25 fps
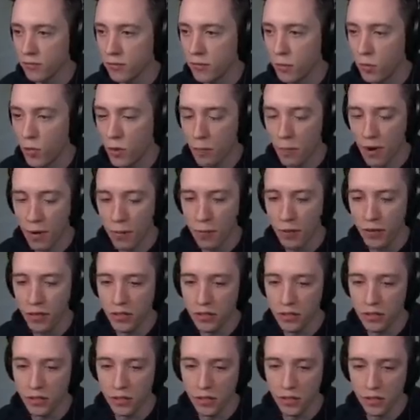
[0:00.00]
with my
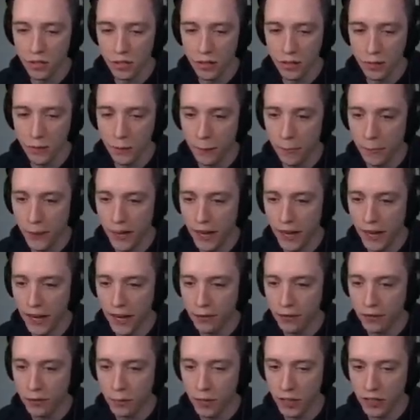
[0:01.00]
pizza, and I
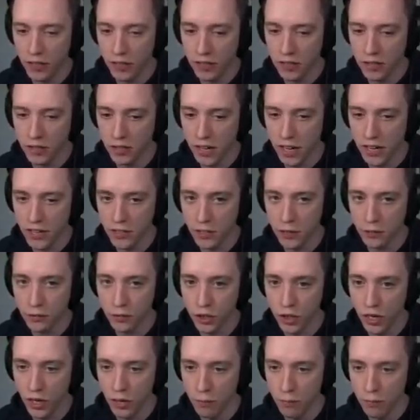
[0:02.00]
have to make the slice of
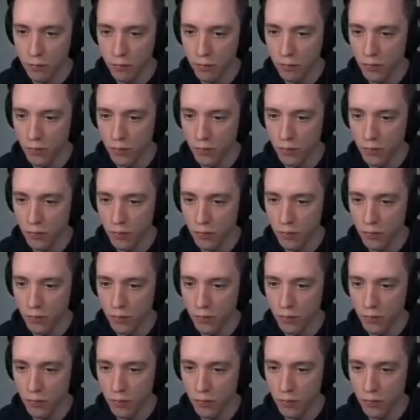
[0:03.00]
shame.